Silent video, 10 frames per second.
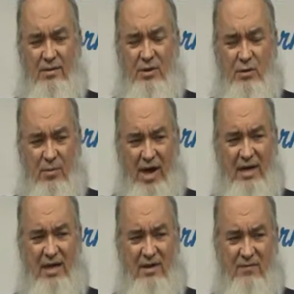You
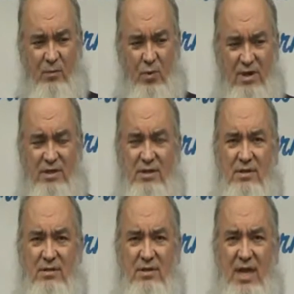might even want
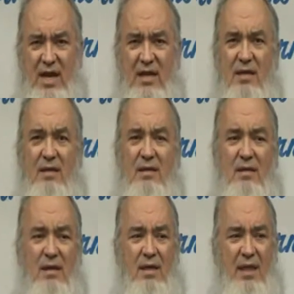to take
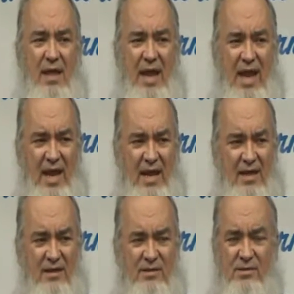
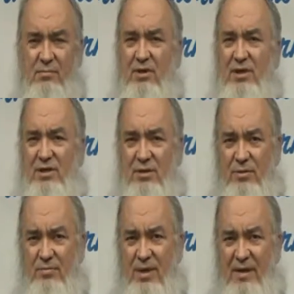and some
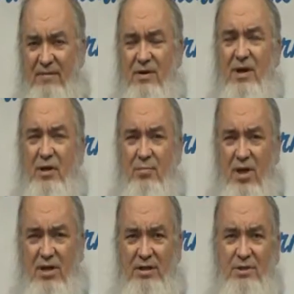clear fingernail
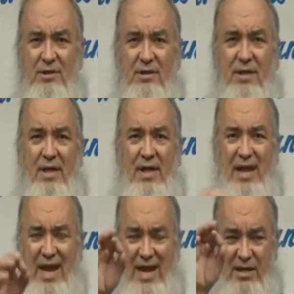polish
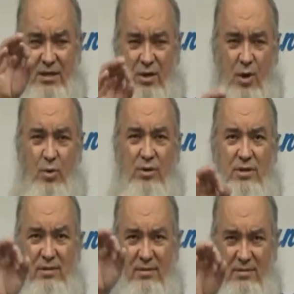and
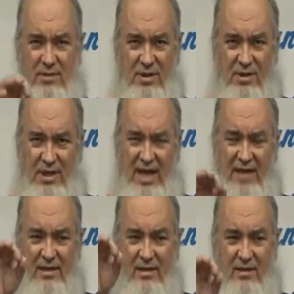coat the
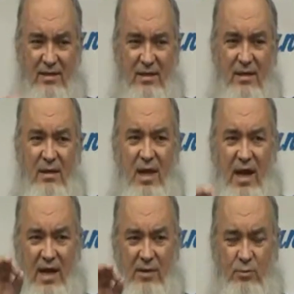lead
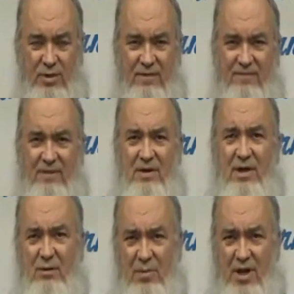with
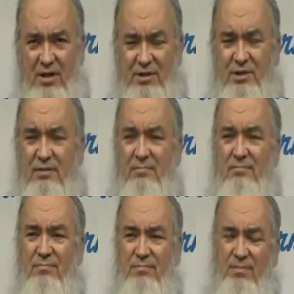fingernail polish,
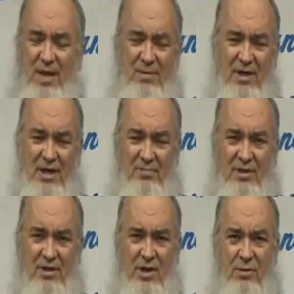maybe a
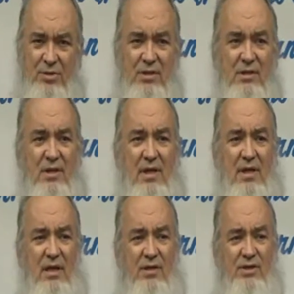couple of coats,
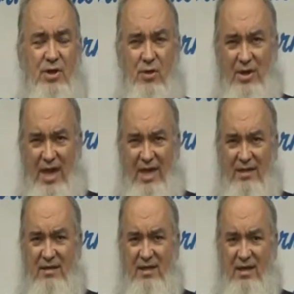so
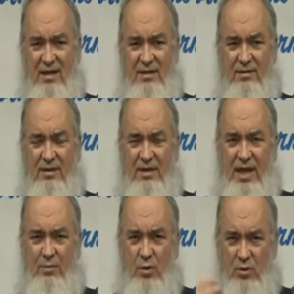that the
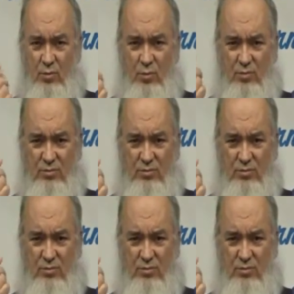lead won't